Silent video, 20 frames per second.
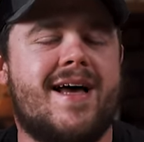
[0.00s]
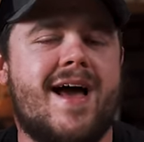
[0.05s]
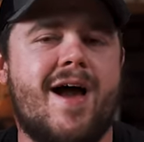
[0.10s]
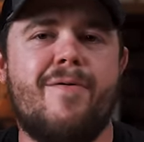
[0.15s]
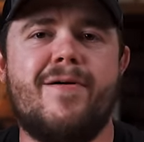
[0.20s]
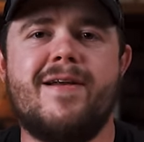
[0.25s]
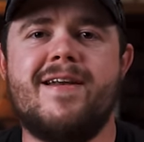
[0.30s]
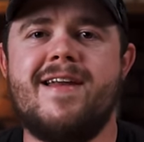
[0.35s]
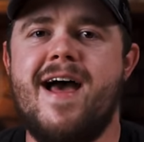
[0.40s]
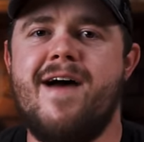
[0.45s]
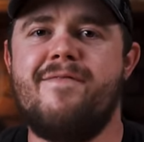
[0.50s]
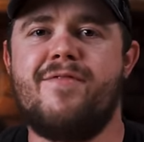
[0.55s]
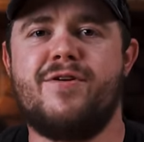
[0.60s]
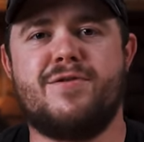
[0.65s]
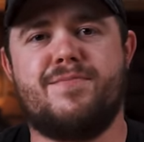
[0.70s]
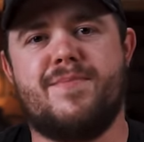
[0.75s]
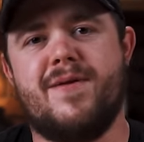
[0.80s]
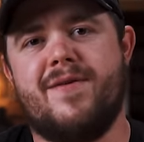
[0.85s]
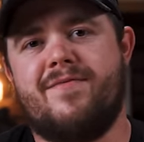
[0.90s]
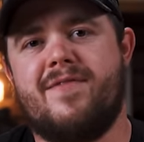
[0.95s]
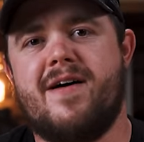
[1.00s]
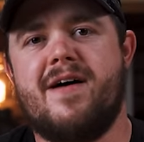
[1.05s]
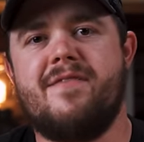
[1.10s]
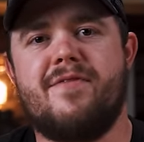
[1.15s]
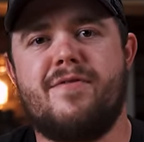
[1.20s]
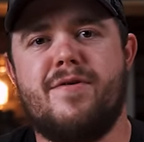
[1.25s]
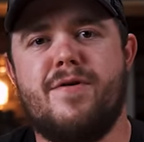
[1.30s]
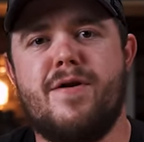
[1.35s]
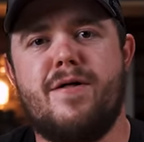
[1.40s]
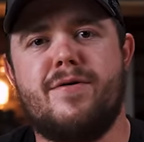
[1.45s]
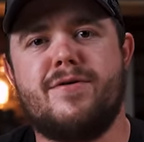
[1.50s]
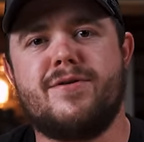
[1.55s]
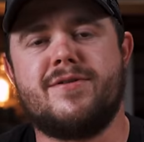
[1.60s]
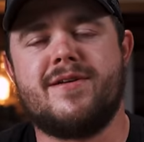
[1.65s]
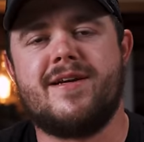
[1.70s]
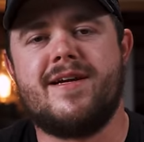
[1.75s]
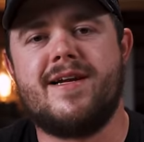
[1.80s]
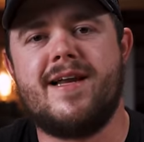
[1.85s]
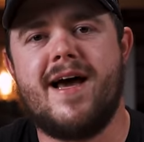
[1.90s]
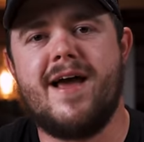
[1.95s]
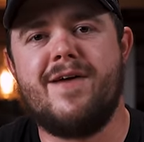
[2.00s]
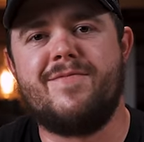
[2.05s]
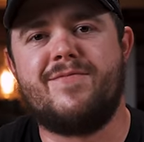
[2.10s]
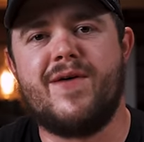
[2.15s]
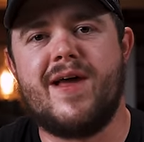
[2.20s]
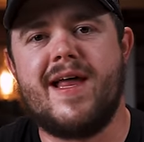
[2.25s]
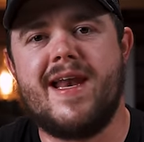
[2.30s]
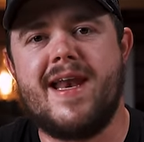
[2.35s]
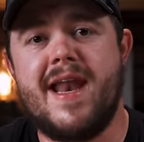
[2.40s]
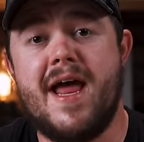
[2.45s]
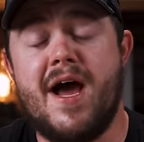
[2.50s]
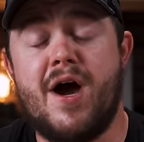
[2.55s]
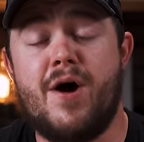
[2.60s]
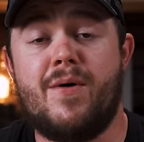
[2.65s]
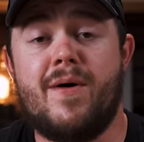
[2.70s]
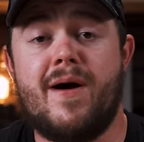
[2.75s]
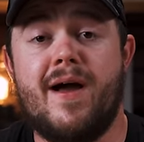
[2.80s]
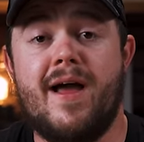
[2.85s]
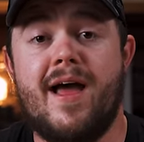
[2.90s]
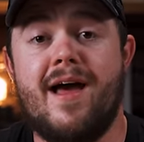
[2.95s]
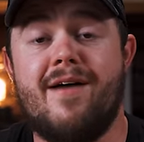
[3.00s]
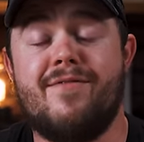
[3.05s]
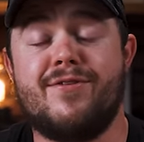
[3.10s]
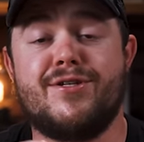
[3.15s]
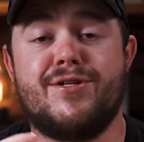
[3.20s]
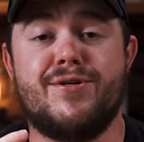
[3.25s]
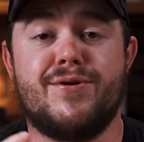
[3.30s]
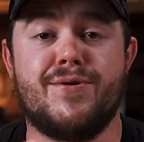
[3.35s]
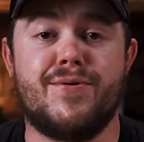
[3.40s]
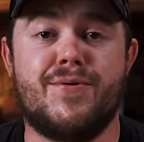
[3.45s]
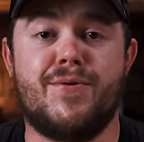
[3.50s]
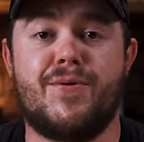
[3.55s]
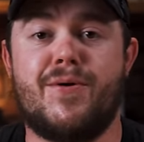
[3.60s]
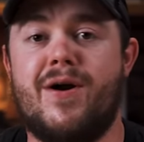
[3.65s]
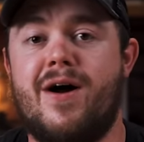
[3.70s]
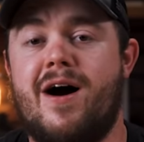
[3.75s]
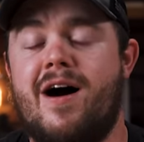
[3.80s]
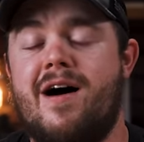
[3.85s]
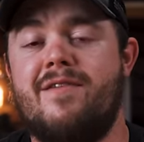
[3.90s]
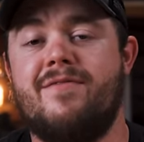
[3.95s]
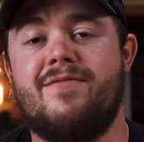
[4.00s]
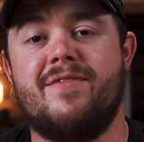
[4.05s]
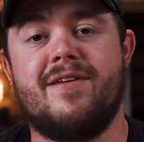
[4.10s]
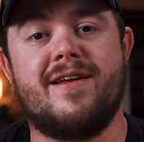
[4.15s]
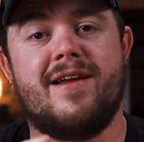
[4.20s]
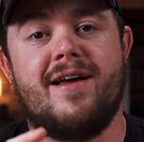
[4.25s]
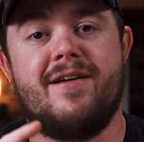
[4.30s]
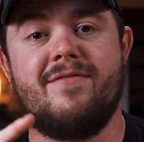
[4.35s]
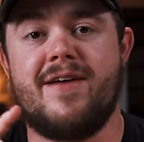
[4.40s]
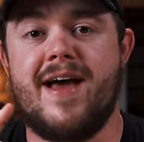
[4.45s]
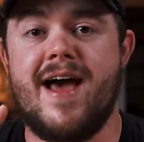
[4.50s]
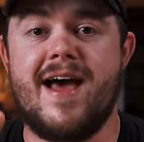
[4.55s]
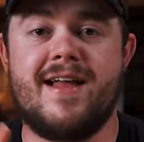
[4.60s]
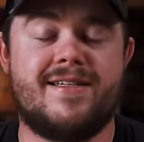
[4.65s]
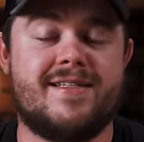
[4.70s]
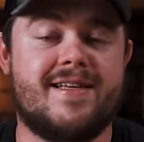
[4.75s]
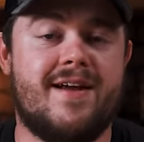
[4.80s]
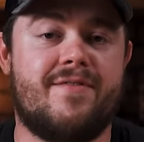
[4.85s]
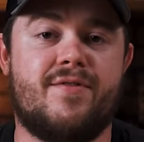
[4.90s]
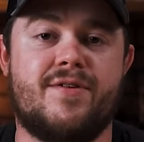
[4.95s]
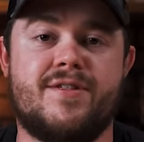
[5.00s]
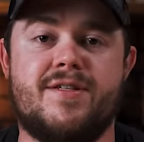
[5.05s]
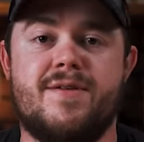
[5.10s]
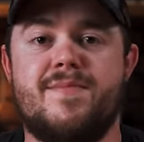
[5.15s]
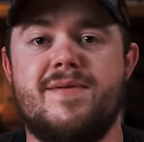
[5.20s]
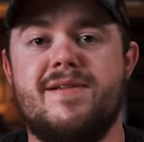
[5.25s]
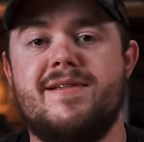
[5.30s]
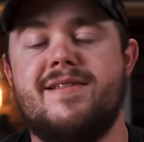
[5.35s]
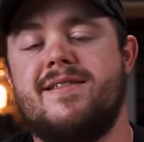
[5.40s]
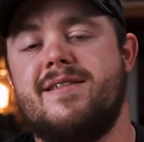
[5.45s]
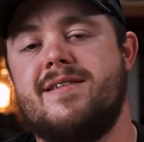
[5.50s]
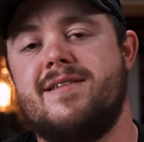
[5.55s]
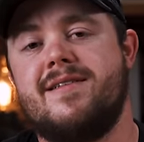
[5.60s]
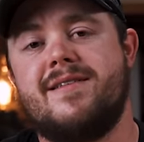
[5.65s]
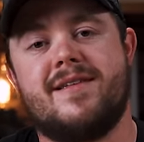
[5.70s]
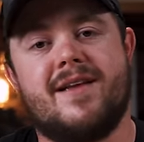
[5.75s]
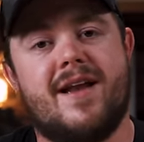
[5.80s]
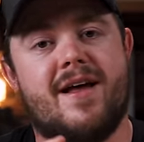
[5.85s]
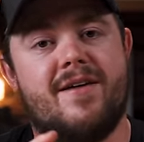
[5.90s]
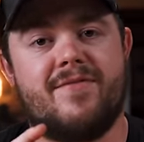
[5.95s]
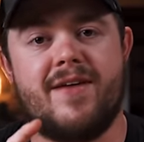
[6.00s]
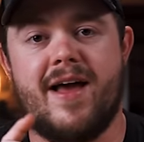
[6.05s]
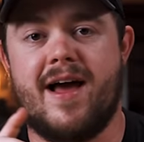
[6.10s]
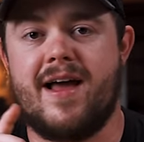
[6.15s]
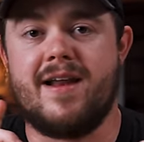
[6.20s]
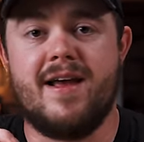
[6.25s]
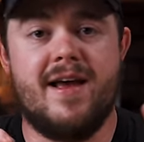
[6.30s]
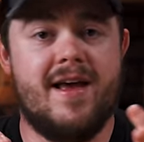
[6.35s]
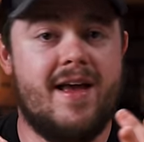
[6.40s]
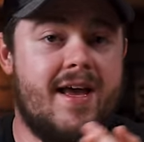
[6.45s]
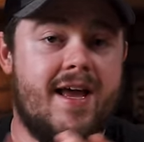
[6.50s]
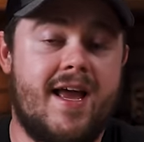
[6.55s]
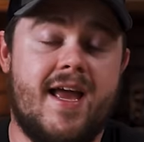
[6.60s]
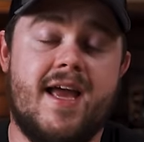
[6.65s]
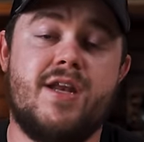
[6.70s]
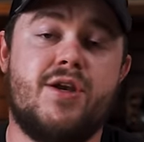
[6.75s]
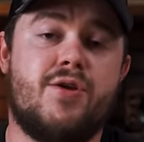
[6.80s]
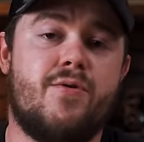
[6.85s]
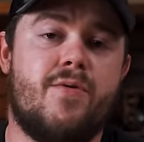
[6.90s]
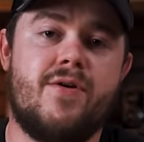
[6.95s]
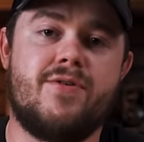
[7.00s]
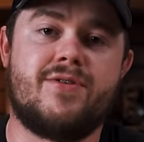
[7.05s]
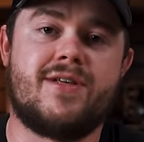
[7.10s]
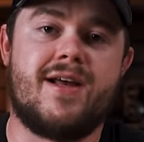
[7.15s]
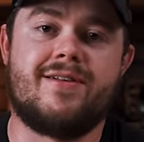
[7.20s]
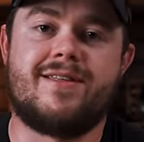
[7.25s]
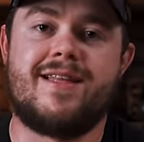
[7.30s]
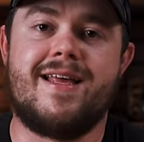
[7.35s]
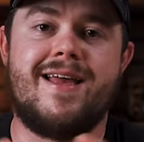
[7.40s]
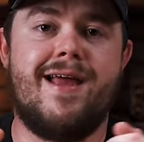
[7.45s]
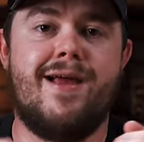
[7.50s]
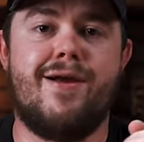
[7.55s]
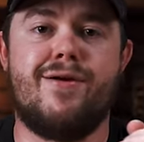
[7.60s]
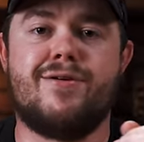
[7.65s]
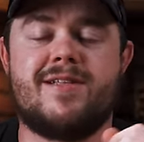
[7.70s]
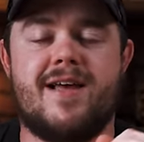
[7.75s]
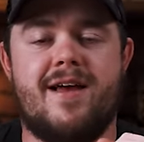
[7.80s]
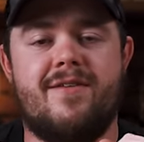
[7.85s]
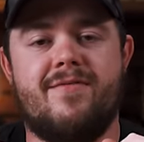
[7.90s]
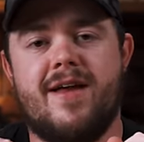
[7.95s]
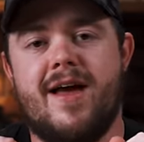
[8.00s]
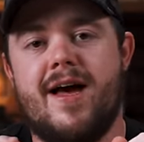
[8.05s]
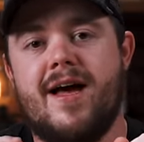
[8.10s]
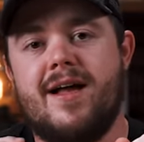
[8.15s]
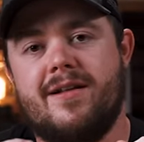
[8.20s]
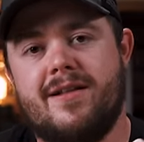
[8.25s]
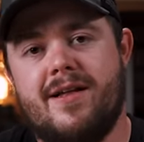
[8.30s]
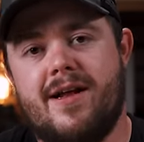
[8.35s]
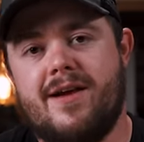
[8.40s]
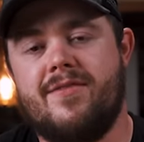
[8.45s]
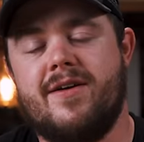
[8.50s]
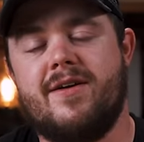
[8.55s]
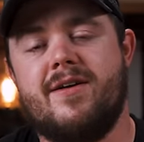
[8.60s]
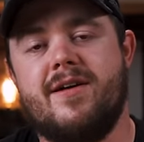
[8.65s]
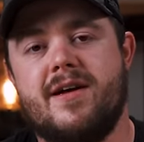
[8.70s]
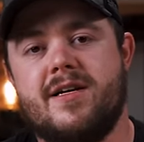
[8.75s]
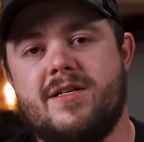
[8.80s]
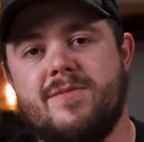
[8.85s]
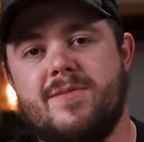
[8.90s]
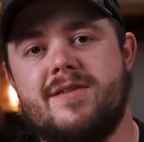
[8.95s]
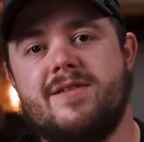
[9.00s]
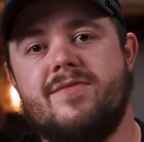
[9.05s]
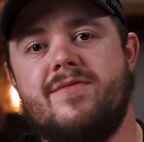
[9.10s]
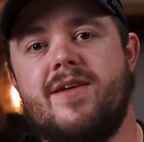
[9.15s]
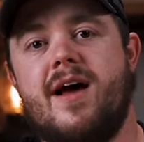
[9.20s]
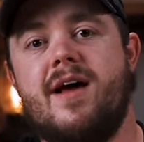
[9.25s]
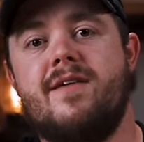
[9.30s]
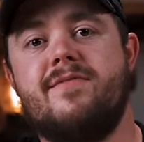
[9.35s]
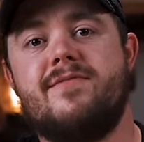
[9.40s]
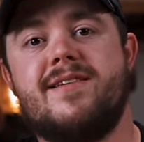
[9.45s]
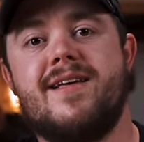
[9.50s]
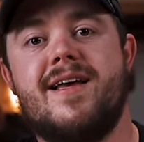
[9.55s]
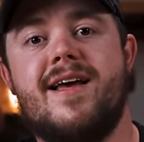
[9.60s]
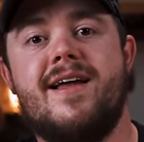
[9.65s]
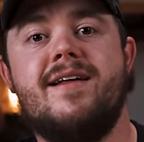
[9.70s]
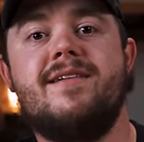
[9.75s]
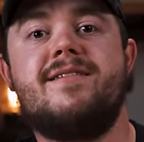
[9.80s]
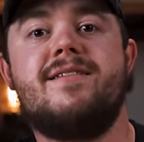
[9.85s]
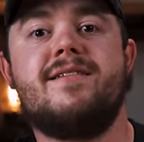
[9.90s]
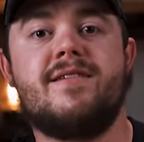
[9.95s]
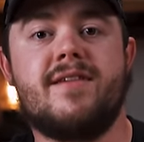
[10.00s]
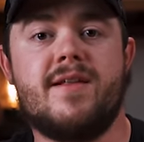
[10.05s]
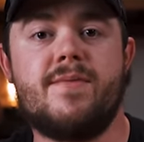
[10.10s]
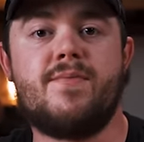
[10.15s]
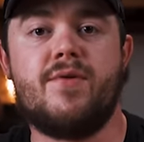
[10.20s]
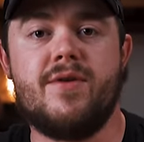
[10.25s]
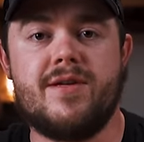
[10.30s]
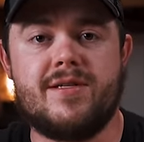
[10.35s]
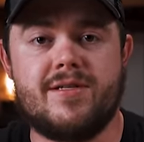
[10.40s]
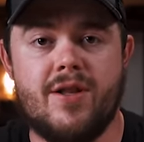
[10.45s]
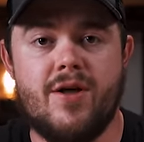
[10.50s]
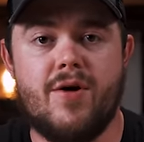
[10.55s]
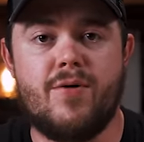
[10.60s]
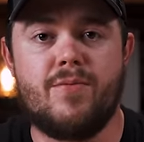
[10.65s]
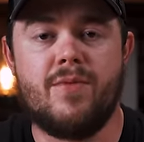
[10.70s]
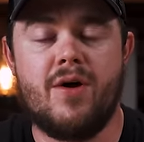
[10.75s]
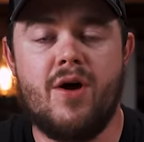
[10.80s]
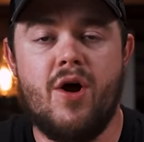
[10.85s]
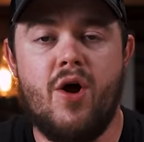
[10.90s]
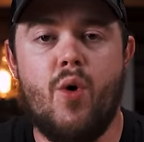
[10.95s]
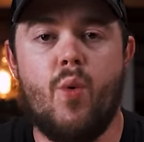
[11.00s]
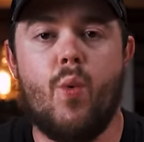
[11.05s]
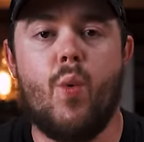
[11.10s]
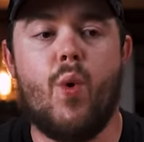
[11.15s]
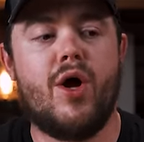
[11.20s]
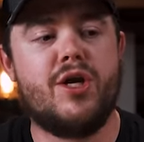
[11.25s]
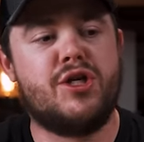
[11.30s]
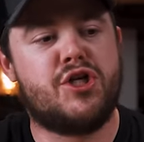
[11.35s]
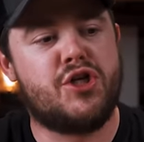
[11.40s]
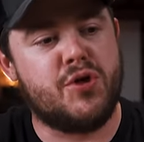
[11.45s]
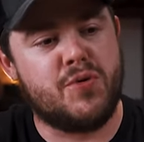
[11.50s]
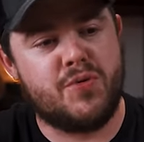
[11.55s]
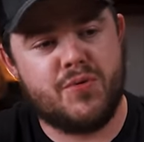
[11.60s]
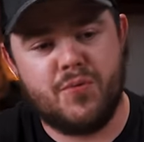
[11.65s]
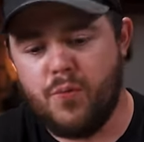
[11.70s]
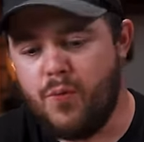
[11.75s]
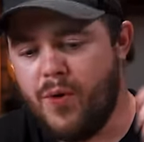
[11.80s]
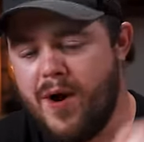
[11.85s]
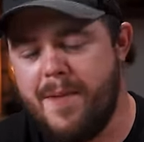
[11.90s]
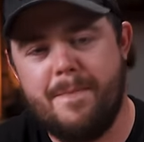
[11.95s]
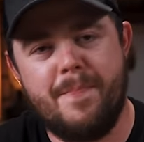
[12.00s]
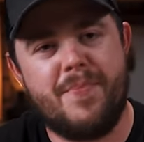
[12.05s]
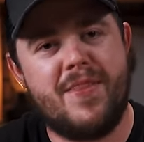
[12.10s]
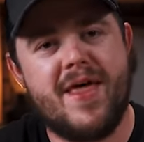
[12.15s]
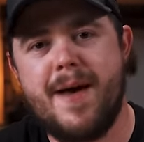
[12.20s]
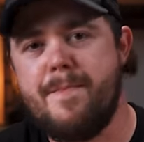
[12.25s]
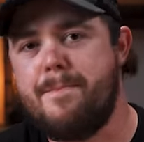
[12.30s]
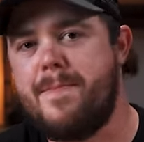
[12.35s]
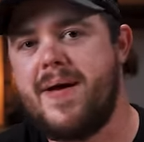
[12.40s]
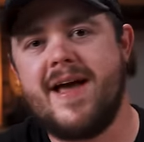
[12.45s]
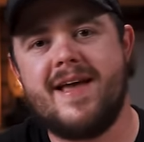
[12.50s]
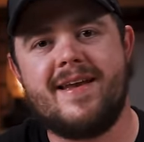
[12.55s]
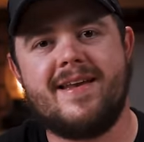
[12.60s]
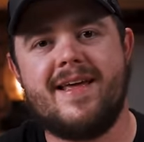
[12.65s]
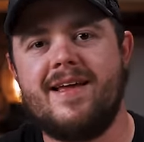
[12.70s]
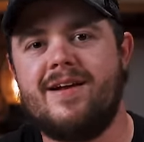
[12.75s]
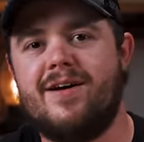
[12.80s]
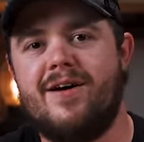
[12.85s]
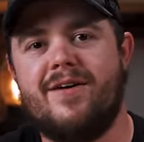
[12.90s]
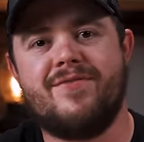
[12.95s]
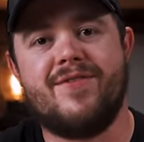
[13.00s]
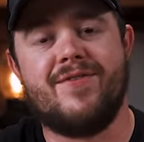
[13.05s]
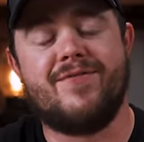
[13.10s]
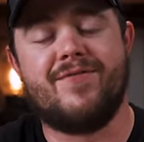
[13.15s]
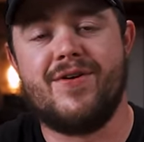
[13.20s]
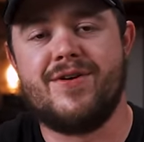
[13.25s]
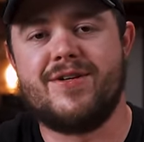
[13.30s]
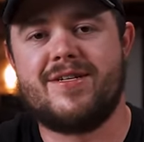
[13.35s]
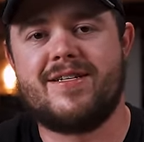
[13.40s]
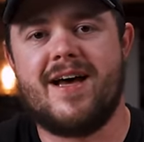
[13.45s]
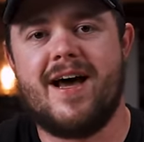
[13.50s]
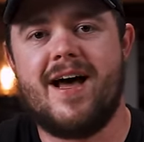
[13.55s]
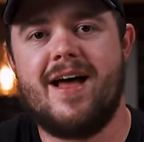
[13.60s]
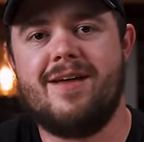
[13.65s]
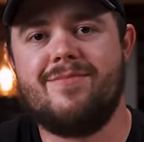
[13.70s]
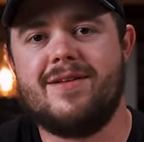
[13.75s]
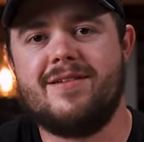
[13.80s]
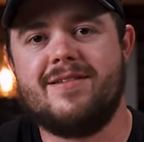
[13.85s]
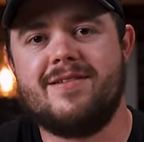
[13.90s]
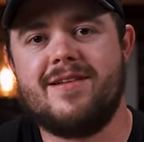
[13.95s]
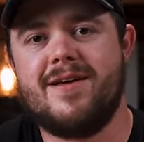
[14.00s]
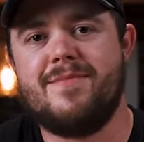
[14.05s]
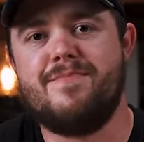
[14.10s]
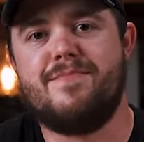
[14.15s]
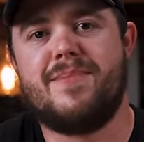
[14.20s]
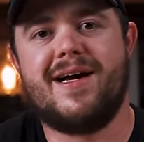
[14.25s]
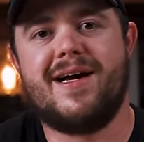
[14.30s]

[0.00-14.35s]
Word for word: I would never spend $500 on a knife and now I have a Shirogorov and I've had several Sebenzas and I've got hinderers out the ears. I've got a lot of very expensive knives and it's a slippery slope once you rip that band-aid off the first time and, and